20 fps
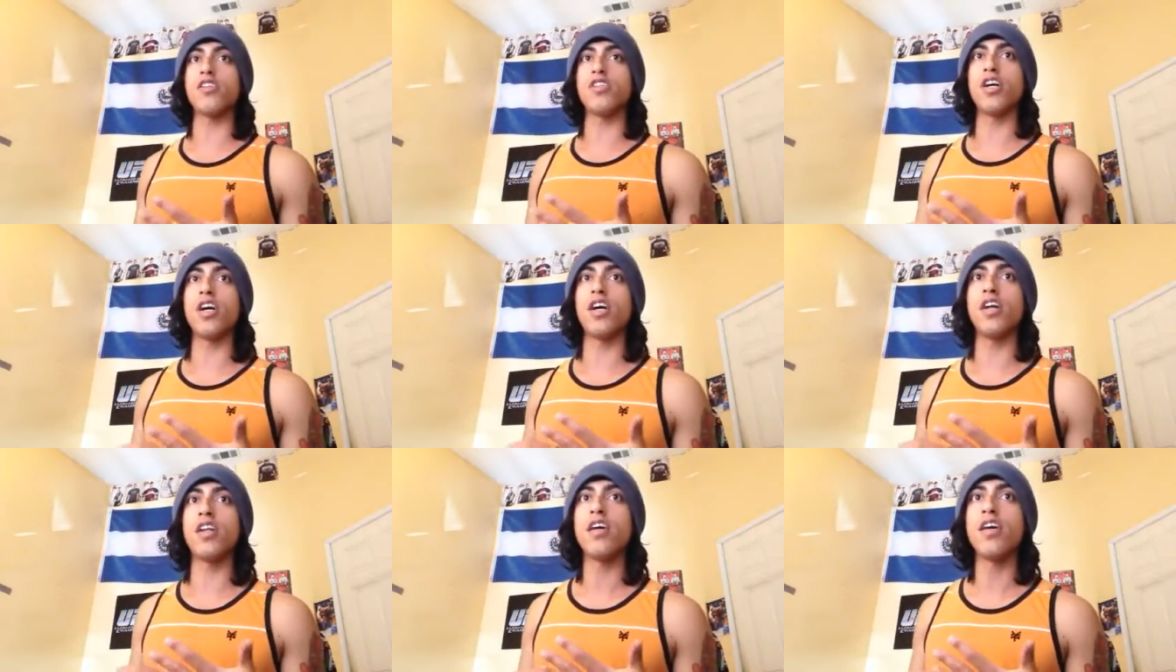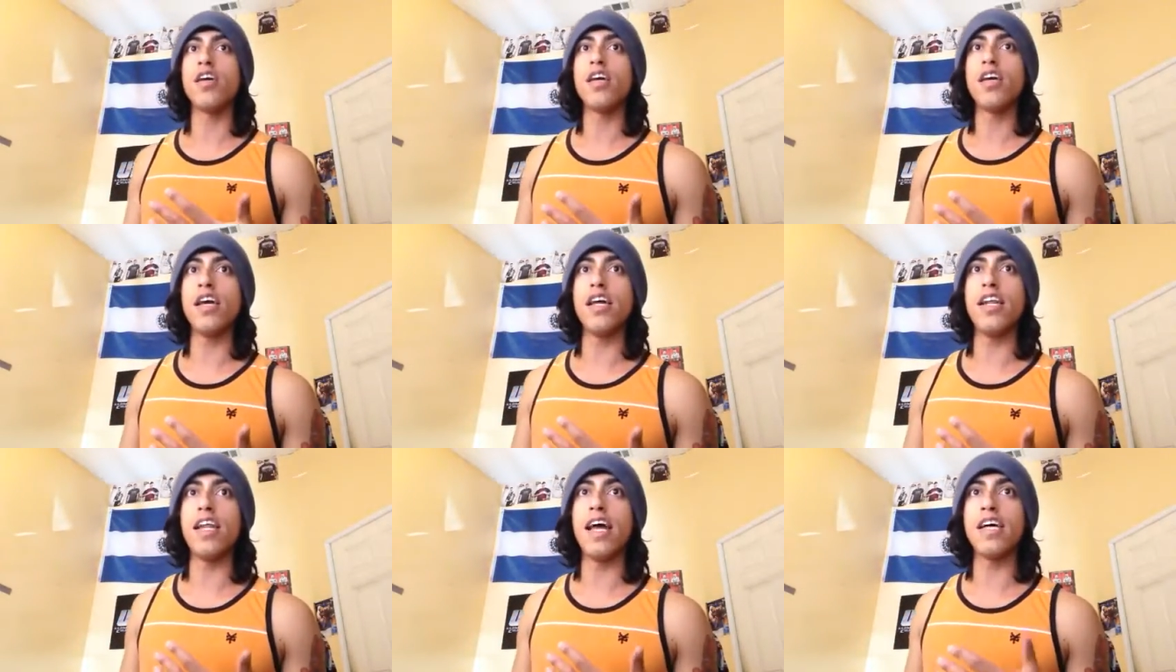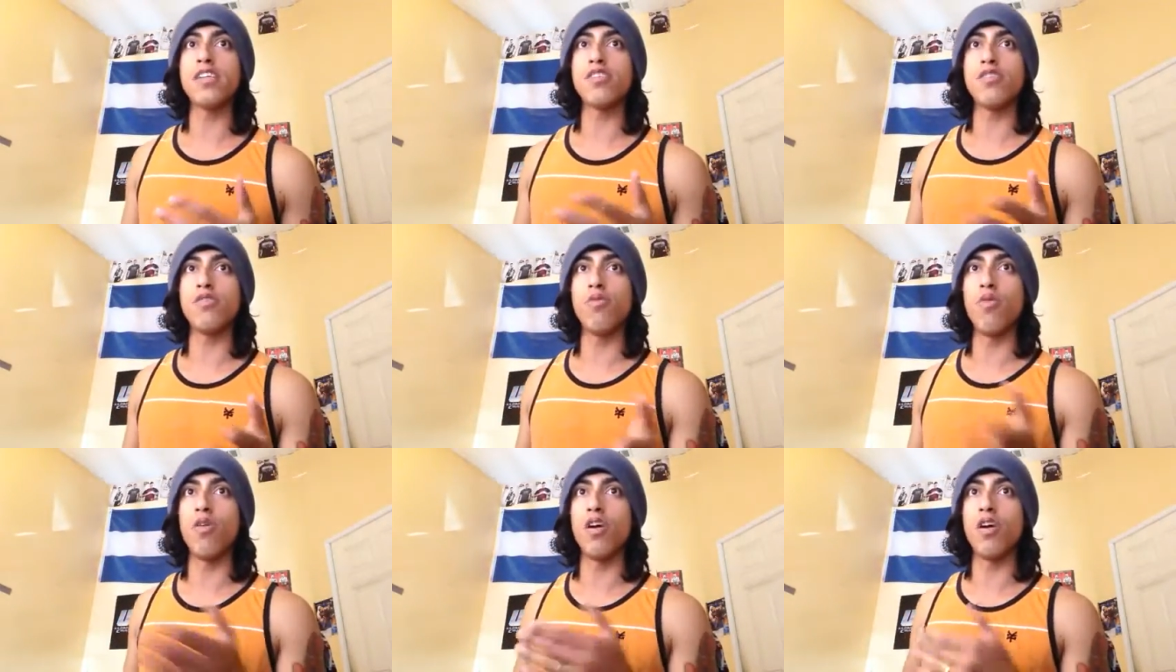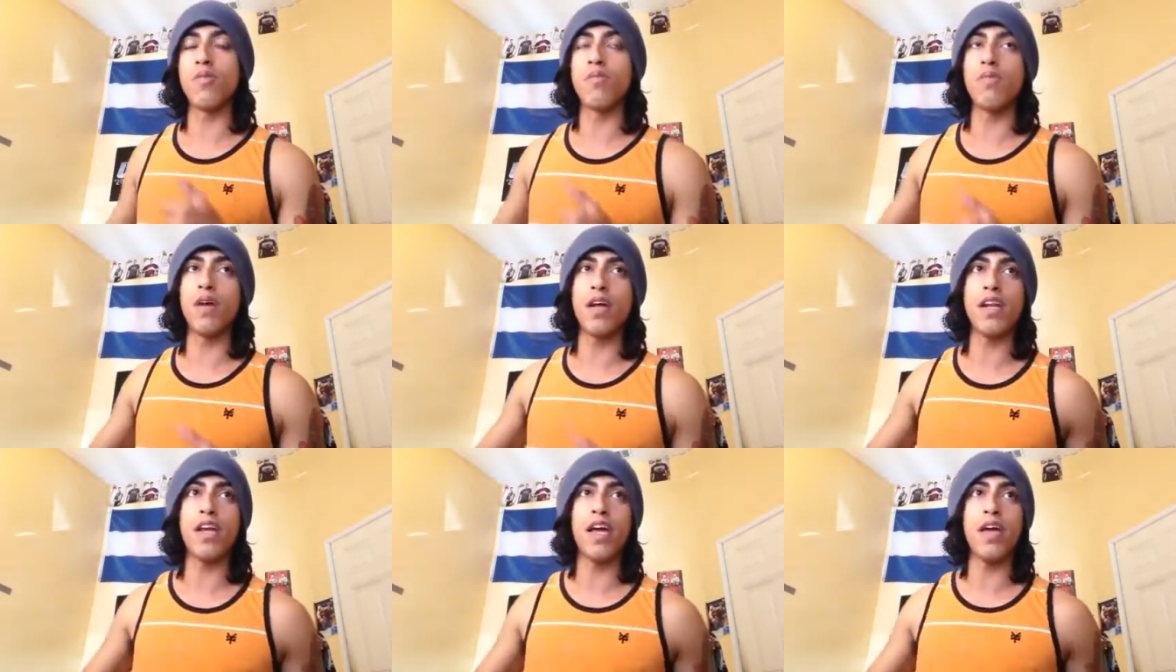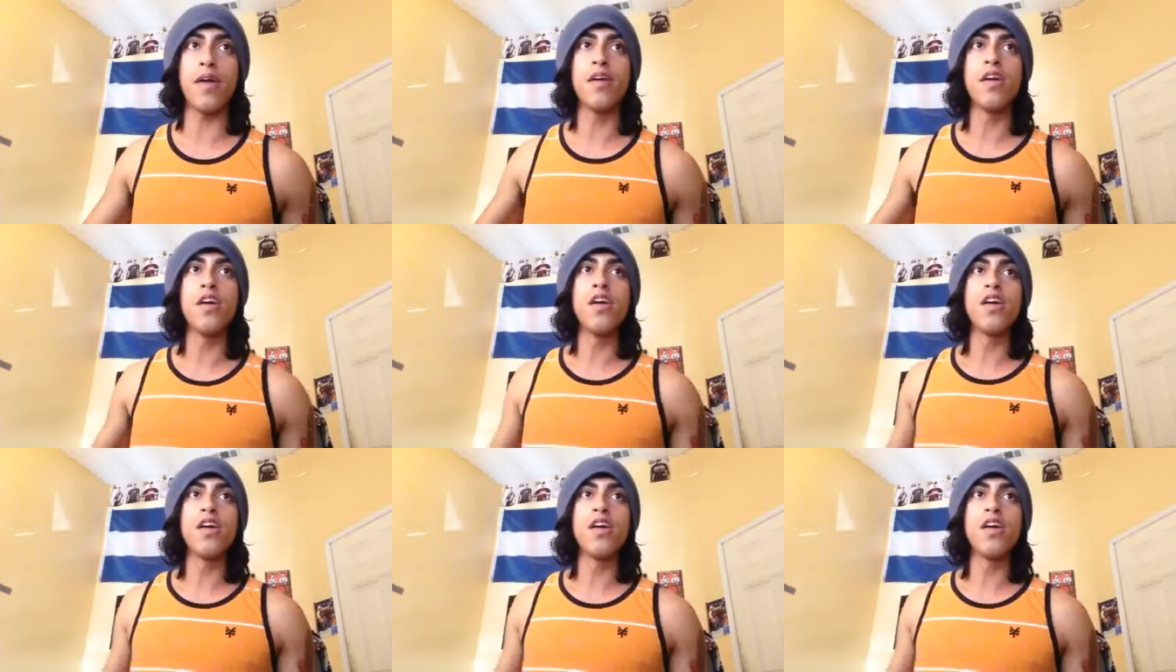John Inazu warned Monday.